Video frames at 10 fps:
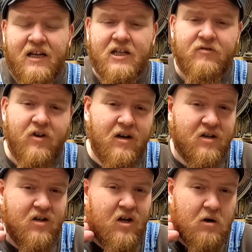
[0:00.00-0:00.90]
has fought
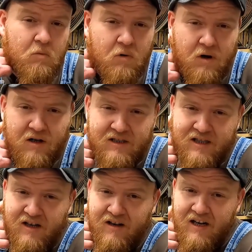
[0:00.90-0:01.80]
a lot of wars,
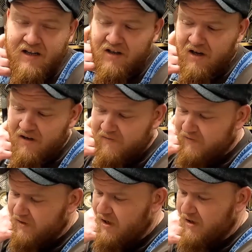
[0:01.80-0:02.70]
all right, a lot
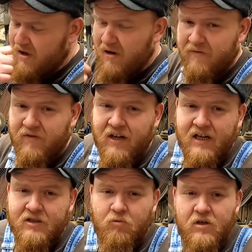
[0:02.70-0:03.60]
of
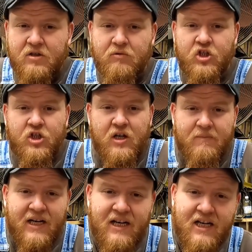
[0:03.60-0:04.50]
conflicts, ones we should have
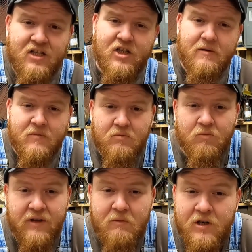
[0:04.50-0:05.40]
been in, some
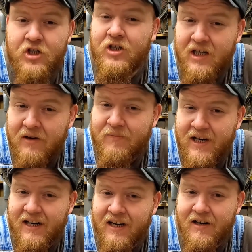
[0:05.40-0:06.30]
that we shouldn't have
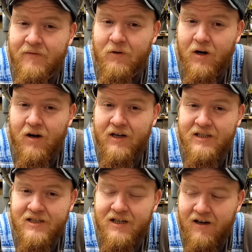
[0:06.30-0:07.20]
been in, if we're
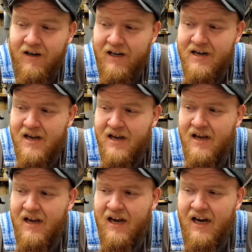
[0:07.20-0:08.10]
honest, all right?
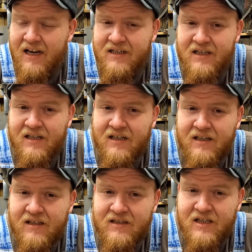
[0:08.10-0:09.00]
And
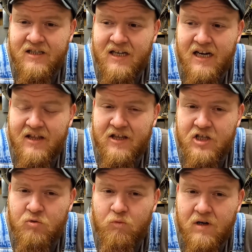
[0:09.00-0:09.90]
to say that
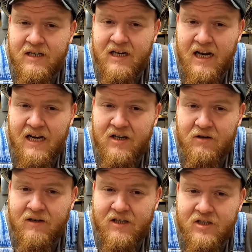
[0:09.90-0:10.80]
this one day
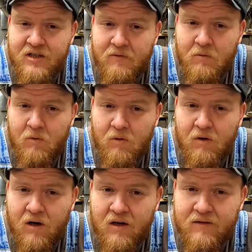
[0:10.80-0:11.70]
during the Civil
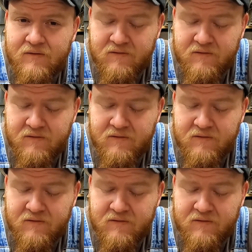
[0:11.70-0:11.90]
War,